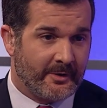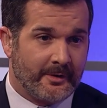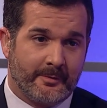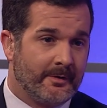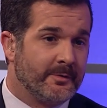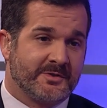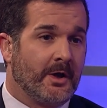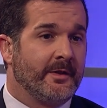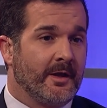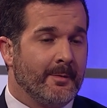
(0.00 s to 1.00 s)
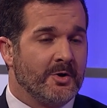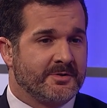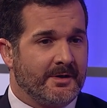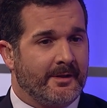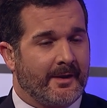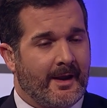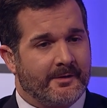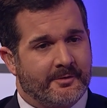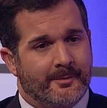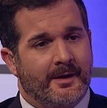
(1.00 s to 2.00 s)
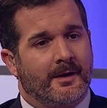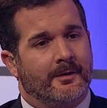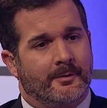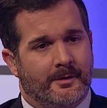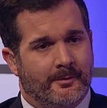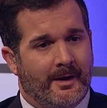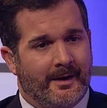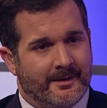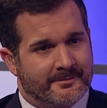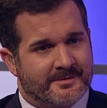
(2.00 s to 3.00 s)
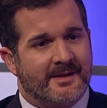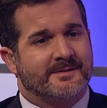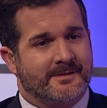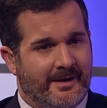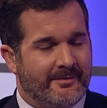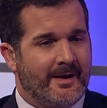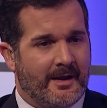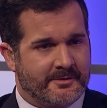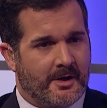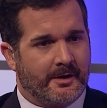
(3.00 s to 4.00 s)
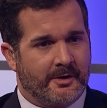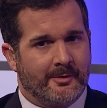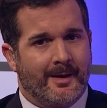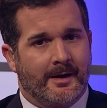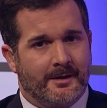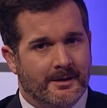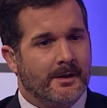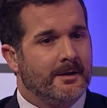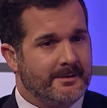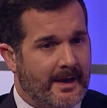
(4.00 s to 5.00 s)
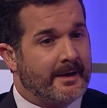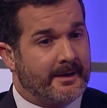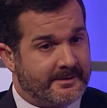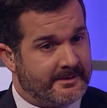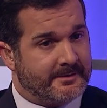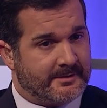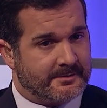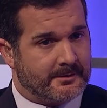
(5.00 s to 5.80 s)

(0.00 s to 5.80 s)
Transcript: for you. You saw the emotion in the council meeting. I can sense even now talking to you about it. Not an easy decision.